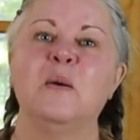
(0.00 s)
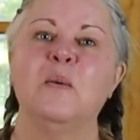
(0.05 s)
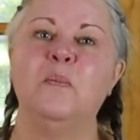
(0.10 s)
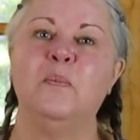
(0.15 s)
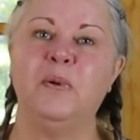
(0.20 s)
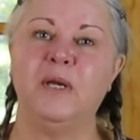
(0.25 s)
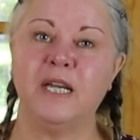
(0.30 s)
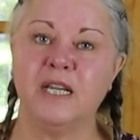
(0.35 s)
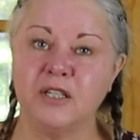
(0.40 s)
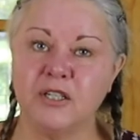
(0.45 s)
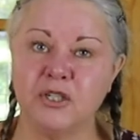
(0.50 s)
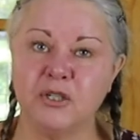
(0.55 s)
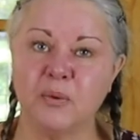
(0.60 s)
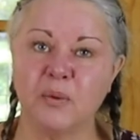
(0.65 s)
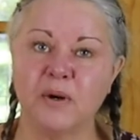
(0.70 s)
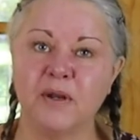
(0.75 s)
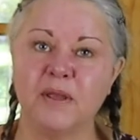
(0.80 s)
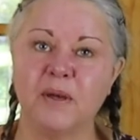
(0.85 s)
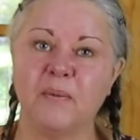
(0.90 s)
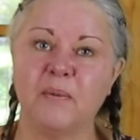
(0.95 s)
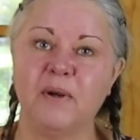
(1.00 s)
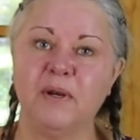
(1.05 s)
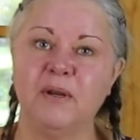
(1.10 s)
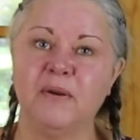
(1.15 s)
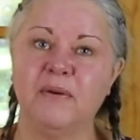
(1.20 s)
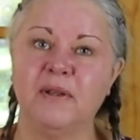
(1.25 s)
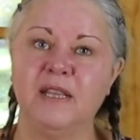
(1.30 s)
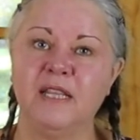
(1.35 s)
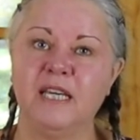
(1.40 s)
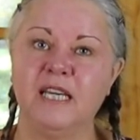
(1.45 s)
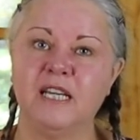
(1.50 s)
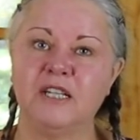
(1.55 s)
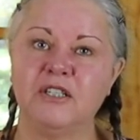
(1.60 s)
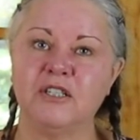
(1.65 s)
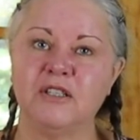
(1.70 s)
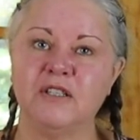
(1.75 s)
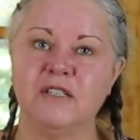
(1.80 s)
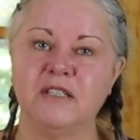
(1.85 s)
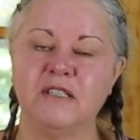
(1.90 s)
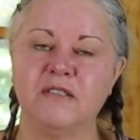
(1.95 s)
Be sure that when you're in the
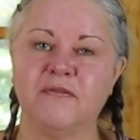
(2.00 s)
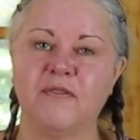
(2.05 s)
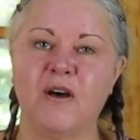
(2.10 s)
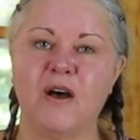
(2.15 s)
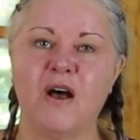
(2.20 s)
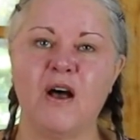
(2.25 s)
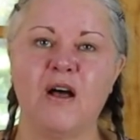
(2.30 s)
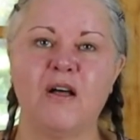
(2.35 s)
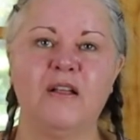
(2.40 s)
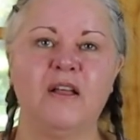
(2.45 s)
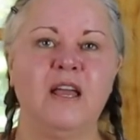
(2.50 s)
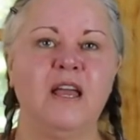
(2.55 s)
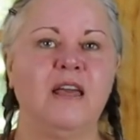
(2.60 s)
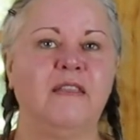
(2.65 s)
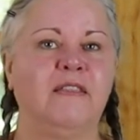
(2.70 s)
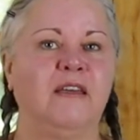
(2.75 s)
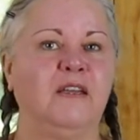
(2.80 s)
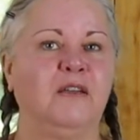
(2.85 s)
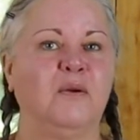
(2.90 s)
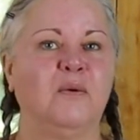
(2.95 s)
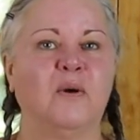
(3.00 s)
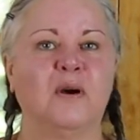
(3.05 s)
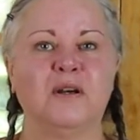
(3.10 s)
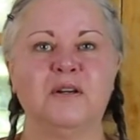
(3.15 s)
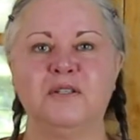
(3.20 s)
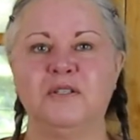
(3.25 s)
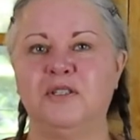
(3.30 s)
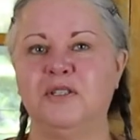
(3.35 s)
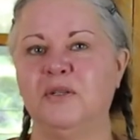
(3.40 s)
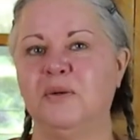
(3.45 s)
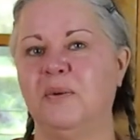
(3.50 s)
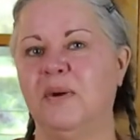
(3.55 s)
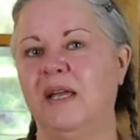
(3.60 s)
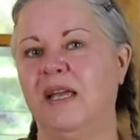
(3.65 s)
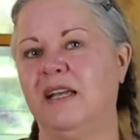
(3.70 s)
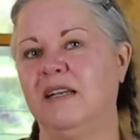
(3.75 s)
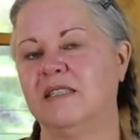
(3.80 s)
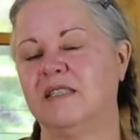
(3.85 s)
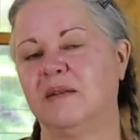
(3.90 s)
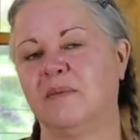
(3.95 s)
kitchen this fall that you are
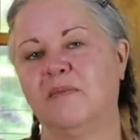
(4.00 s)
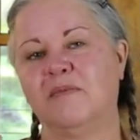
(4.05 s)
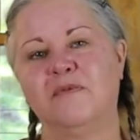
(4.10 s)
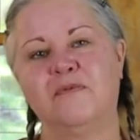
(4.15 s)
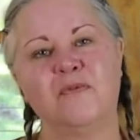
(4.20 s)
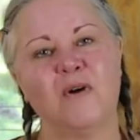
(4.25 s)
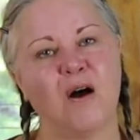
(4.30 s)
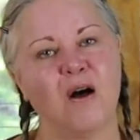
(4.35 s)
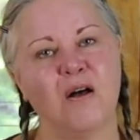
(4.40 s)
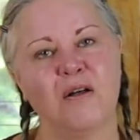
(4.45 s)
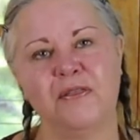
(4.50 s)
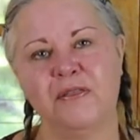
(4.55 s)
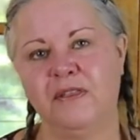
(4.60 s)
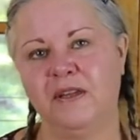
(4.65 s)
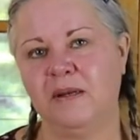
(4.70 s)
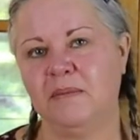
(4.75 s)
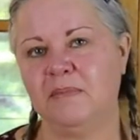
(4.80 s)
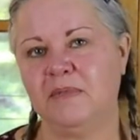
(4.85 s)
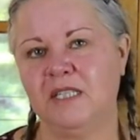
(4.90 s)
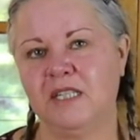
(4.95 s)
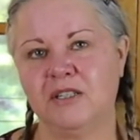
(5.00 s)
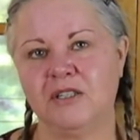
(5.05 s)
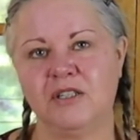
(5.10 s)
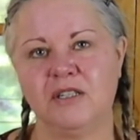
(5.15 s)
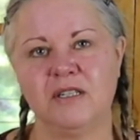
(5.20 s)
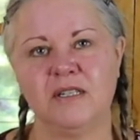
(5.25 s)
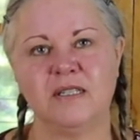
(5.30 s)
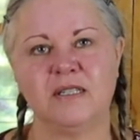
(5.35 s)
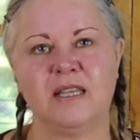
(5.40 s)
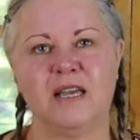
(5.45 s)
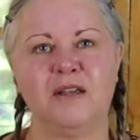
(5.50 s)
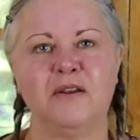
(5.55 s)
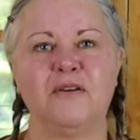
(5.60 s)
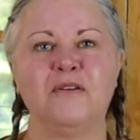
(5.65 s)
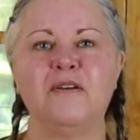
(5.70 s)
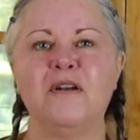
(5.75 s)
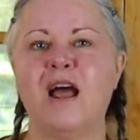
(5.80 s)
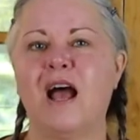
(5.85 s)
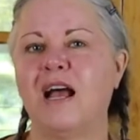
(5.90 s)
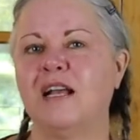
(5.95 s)
doing some fall themed dishes, that
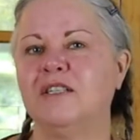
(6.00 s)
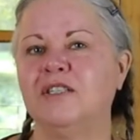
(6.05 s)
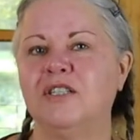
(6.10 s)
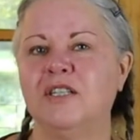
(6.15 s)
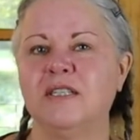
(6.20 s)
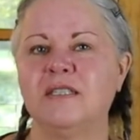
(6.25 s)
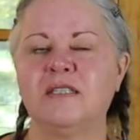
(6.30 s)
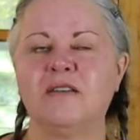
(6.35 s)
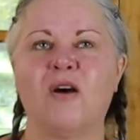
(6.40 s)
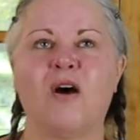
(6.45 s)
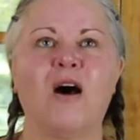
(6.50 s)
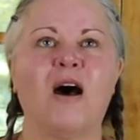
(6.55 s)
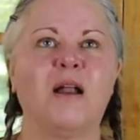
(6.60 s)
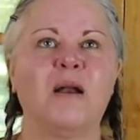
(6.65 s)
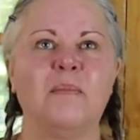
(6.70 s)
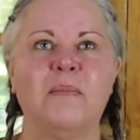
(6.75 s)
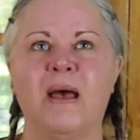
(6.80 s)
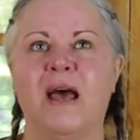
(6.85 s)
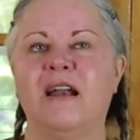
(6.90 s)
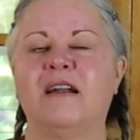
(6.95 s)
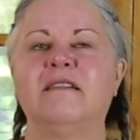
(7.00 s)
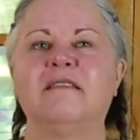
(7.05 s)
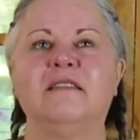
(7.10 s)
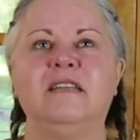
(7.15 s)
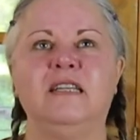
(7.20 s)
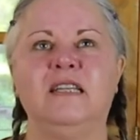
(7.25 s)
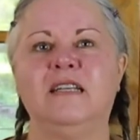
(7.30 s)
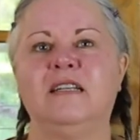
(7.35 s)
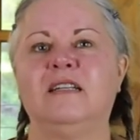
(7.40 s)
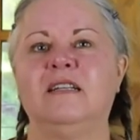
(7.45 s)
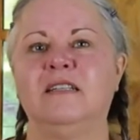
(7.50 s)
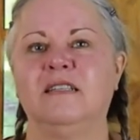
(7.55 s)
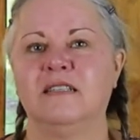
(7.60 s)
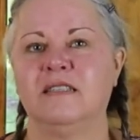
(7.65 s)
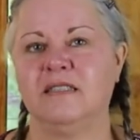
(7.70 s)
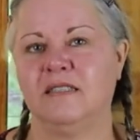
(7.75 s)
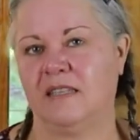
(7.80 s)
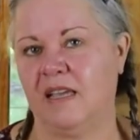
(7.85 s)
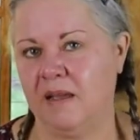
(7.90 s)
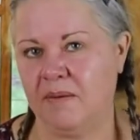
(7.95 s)
you're not just automatically eating the
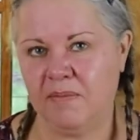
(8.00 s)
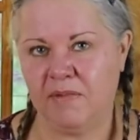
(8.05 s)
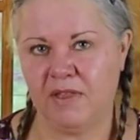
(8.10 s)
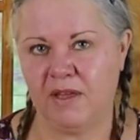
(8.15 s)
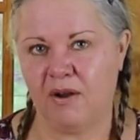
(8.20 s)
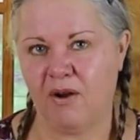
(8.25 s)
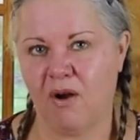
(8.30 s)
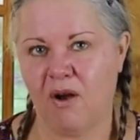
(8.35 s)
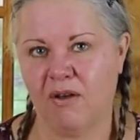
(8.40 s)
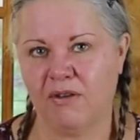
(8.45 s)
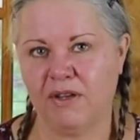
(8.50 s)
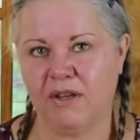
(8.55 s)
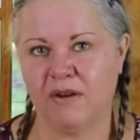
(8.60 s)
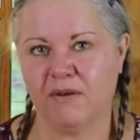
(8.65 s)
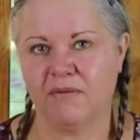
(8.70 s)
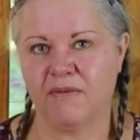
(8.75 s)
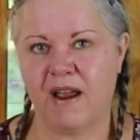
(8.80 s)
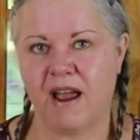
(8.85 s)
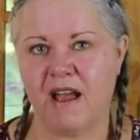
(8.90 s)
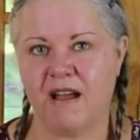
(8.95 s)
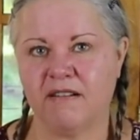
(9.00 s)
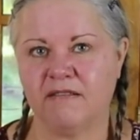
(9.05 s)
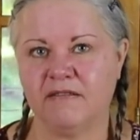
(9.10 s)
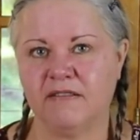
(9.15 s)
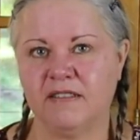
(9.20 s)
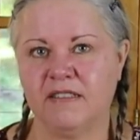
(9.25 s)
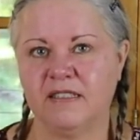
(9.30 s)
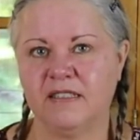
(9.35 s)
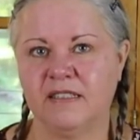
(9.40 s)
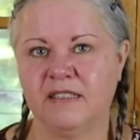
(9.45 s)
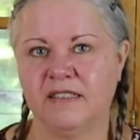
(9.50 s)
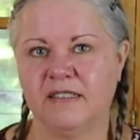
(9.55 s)
same thing all year round.